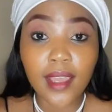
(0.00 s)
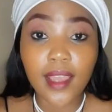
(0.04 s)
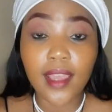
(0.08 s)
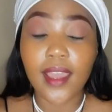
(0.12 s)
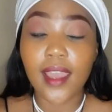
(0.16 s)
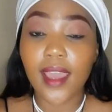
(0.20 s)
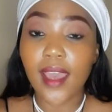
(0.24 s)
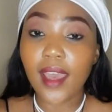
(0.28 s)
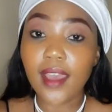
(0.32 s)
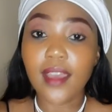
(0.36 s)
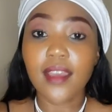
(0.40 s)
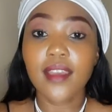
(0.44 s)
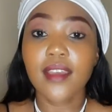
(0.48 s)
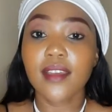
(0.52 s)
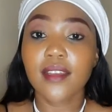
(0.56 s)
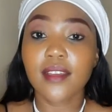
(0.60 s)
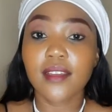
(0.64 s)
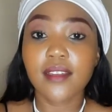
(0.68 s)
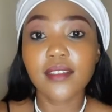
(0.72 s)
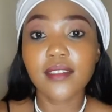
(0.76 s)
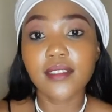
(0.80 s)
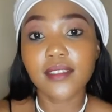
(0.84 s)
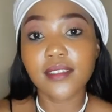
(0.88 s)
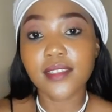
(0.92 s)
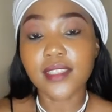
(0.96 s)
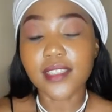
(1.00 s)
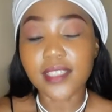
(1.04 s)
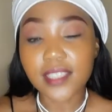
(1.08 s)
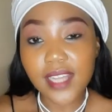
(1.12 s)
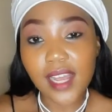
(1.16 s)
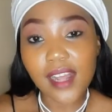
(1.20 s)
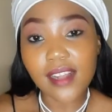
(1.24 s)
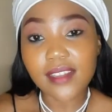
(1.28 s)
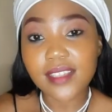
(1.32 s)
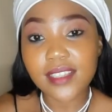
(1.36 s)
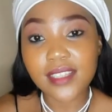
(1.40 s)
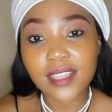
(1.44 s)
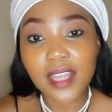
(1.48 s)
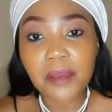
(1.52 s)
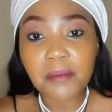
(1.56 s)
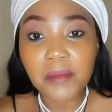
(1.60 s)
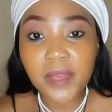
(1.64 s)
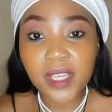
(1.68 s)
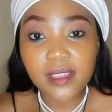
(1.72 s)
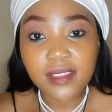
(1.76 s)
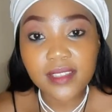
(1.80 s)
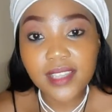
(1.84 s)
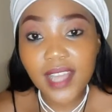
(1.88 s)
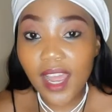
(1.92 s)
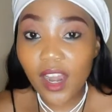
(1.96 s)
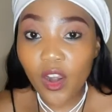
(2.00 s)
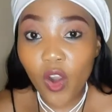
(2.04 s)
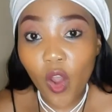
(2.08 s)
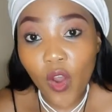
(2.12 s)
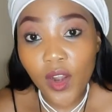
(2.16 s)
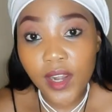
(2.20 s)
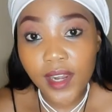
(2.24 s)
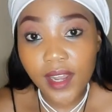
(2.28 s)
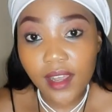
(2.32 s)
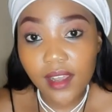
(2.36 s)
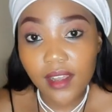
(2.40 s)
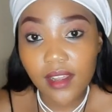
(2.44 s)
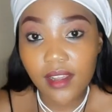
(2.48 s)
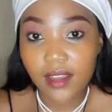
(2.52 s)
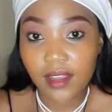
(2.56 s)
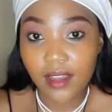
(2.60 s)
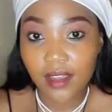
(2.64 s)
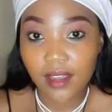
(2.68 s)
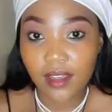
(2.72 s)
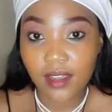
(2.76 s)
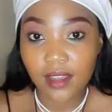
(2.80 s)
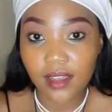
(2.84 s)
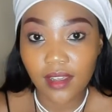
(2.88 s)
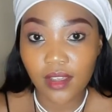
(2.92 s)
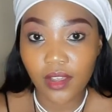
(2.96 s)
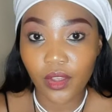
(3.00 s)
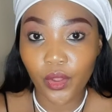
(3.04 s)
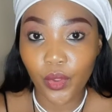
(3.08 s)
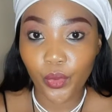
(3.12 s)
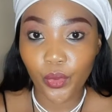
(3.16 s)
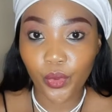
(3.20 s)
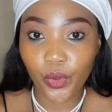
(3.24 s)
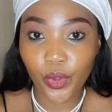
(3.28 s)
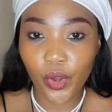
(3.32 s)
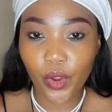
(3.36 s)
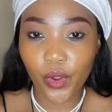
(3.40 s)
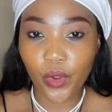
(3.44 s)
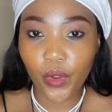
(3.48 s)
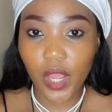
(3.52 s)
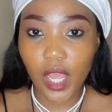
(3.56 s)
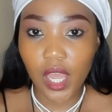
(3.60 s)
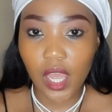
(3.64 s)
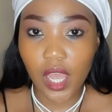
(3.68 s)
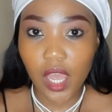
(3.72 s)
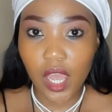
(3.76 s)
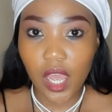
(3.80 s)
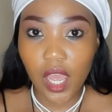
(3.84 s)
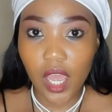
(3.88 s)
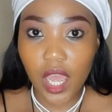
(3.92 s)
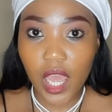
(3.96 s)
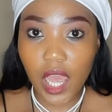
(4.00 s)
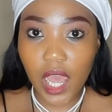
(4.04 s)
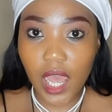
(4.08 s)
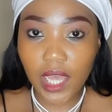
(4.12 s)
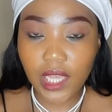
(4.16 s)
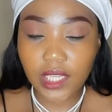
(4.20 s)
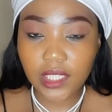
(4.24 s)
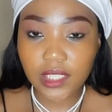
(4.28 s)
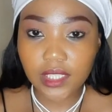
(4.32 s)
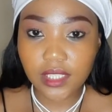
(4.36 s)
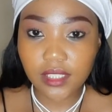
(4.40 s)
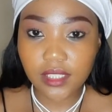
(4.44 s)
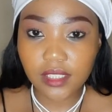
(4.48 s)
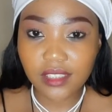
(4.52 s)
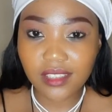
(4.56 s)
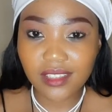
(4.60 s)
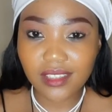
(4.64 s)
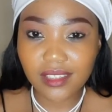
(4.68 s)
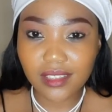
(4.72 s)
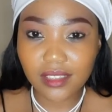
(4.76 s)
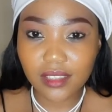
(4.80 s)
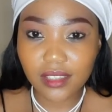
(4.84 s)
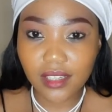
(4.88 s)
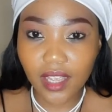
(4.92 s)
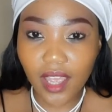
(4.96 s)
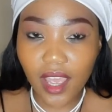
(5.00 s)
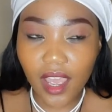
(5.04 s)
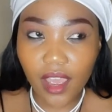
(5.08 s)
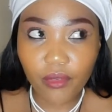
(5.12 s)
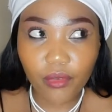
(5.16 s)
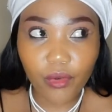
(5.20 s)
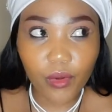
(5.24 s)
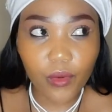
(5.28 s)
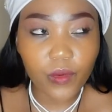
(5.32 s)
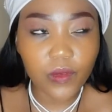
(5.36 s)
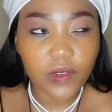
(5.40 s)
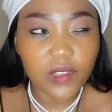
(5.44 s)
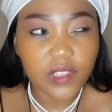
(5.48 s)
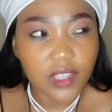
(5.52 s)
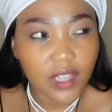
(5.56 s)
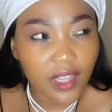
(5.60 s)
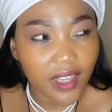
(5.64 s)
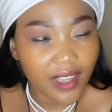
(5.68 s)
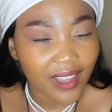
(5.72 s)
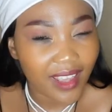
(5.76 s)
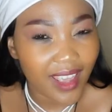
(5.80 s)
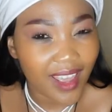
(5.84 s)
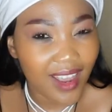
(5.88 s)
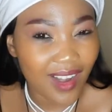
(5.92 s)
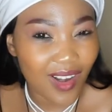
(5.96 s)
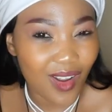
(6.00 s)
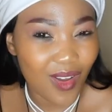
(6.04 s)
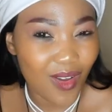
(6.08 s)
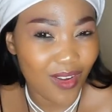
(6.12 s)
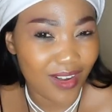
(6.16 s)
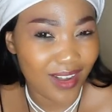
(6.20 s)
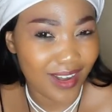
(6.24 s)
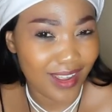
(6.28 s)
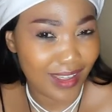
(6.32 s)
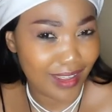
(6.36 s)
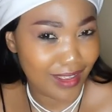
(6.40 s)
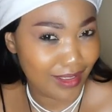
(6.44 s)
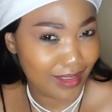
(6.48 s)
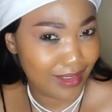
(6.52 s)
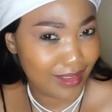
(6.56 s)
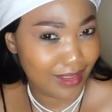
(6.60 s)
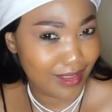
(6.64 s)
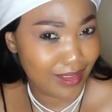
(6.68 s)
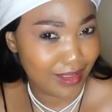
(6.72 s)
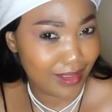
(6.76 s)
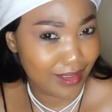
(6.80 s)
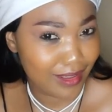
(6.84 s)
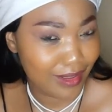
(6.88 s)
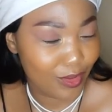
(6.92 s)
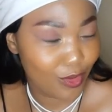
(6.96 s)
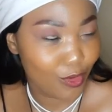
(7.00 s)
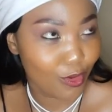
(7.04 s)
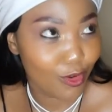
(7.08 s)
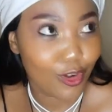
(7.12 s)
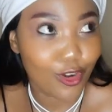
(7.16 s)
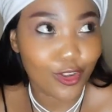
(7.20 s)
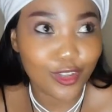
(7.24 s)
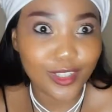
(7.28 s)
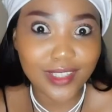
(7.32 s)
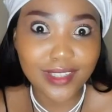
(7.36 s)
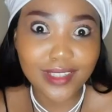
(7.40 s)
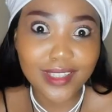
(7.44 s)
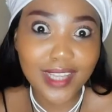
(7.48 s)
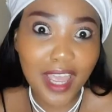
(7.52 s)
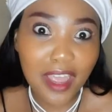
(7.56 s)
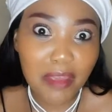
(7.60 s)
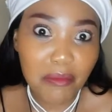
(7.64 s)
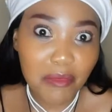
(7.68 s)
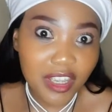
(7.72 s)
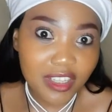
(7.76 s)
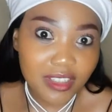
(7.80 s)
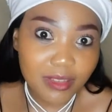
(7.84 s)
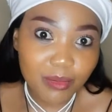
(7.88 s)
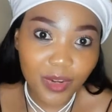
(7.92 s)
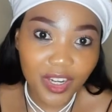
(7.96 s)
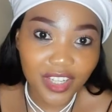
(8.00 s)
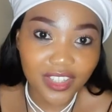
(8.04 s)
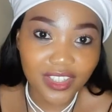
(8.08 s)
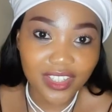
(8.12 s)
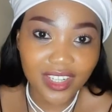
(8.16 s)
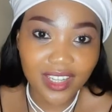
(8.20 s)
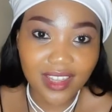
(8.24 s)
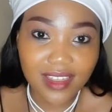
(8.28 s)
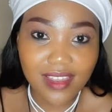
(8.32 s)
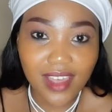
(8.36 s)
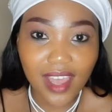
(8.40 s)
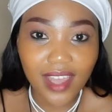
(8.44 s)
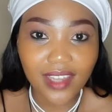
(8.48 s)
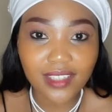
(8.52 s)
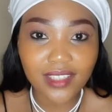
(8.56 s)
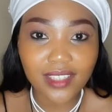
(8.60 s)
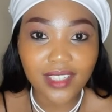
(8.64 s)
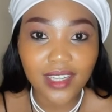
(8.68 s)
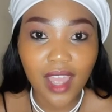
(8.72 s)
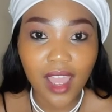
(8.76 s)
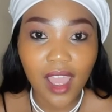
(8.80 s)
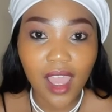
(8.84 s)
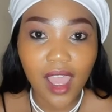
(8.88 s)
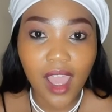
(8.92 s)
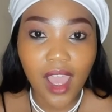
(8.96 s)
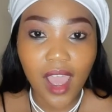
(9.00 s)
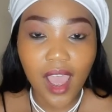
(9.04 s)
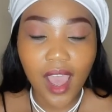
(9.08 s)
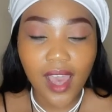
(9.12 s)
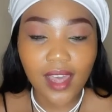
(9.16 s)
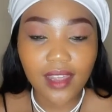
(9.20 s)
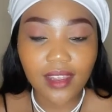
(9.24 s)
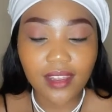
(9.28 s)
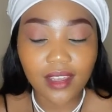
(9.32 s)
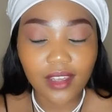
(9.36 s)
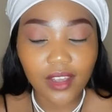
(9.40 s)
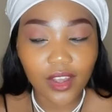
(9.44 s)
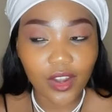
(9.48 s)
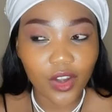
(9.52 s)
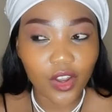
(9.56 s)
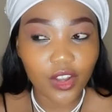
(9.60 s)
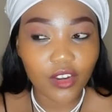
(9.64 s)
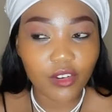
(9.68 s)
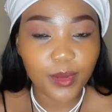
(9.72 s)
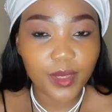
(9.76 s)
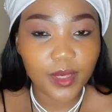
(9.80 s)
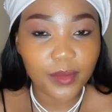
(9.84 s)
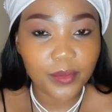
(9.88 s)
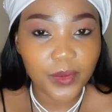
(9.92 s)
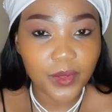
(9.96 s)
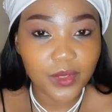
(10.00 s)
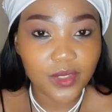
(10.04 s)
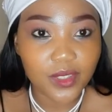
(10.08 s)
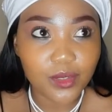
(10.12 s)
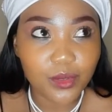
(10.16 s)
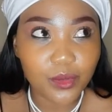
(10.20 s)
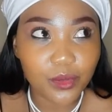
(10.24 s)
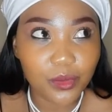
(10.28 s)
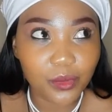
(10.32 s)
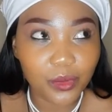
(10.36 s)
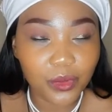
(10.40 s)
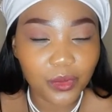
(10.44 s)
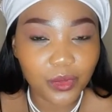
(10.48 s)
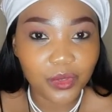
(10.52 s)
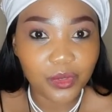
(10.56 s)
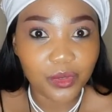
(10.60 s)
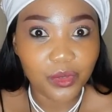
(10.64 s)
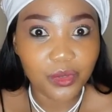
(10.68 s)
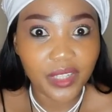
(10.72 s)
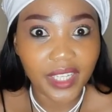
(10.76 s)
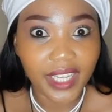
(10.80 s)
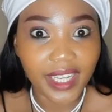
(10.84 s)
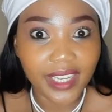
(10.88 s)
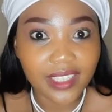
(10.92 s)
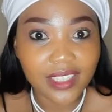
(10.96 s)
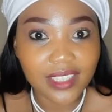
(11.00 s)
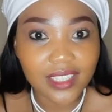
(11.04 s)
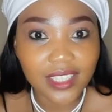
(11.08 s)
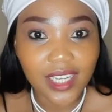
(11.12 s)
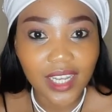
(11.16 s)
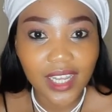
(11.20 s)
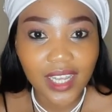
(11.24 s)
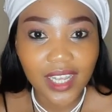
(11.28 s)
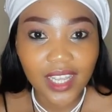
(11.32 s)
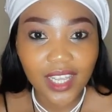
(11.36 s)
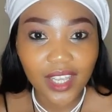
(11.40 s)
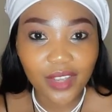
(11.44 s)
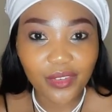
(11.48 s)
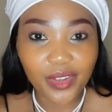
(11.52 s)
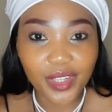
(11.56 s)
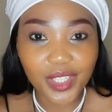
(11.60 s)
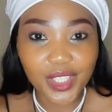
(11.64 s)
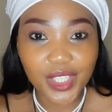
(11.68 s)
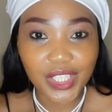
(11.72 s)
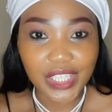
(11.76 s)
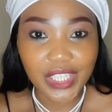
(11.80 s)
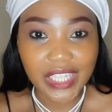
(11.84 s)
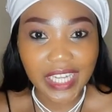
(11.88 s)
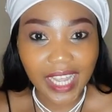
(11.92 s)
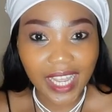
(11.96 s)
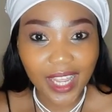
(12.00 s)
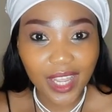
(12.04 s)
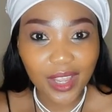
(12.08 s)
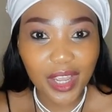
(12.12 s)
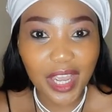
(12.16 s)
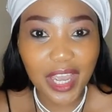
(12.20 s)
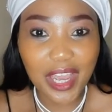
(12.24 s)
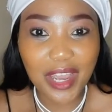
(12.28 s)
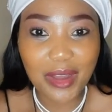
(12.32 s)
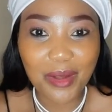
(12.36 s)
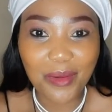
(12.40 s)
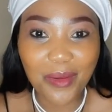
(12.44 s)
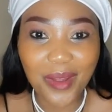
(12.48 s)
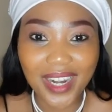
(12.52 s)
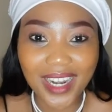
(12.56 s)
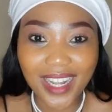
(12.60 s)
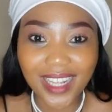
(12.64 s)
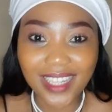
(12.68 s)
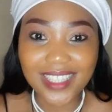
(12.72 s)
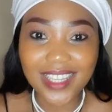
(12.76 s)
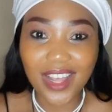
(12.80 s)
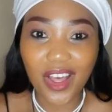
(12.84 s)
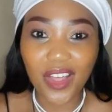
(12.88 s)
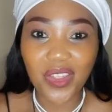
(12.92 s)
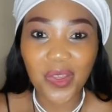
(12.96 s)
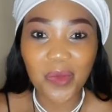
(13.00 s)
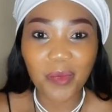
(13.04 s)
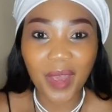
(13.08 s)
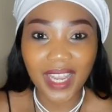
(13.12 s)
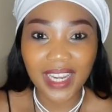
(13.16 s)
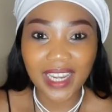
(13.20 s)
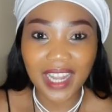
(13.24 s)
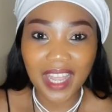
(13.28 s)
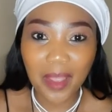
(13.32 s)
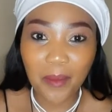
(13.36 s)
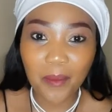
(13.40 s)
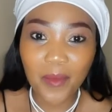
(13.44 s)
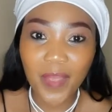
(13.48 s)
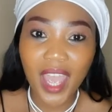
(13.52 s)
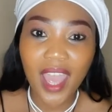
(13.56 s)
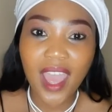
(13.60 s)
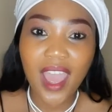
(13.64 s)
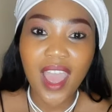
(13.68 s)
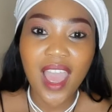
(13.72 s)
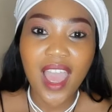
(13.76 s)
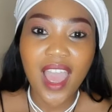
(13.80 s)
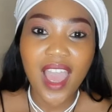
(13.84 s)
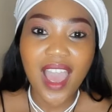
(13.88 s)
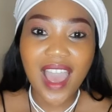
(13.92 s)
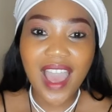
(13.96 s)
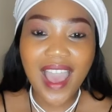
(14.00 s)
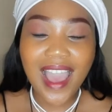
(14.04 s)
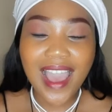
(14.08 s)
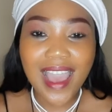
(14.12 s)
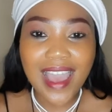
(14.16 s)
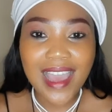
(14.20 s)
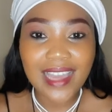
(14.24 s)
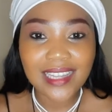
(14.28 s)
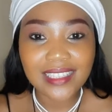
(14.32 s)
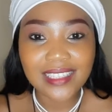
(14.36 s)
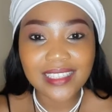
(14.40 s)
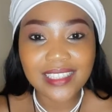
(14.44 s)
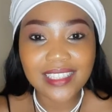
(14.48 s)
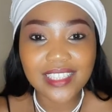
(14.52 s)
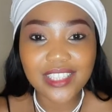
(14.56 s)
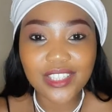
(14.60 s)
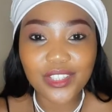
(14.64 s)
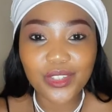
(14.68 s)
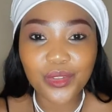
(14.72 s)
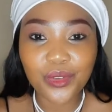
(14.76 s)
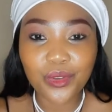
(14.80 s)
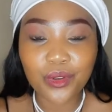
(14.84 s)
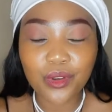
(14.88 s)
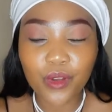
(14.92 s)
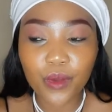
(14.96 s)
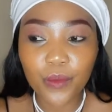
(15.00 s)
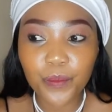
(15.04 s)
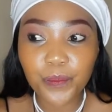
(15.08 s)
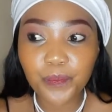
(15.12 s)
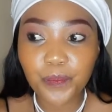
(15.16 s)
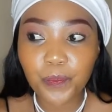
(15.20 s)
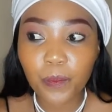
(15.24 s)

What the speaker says: hey, the child's name is Elona, you know? And everyone was like, Elona. You know, same expression that I think a lot of people still do get even today when I tell them my name. And, you know,